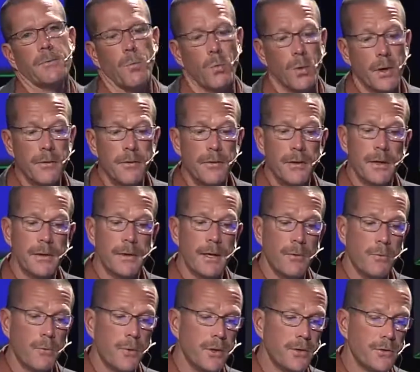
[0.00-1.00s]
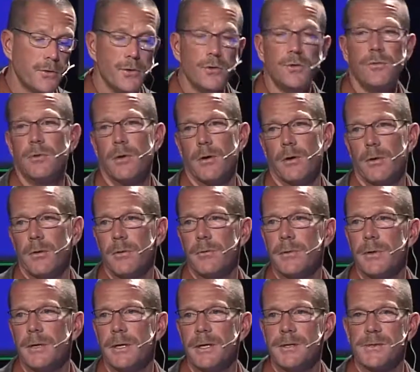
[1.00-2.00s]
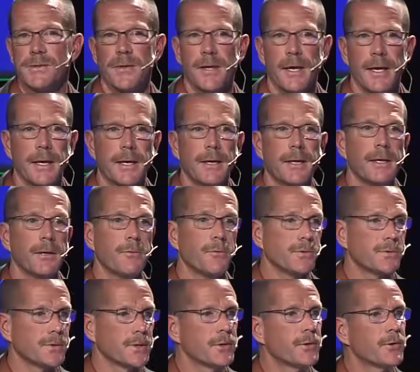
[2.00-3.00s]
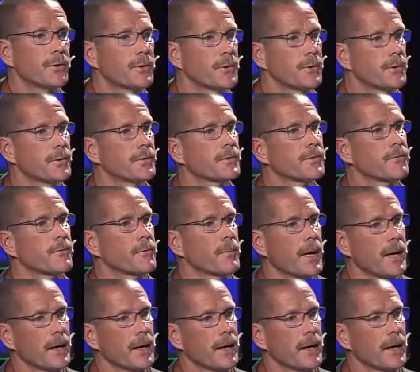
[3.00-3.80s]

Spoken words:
one thing that we do know is that it was introduced from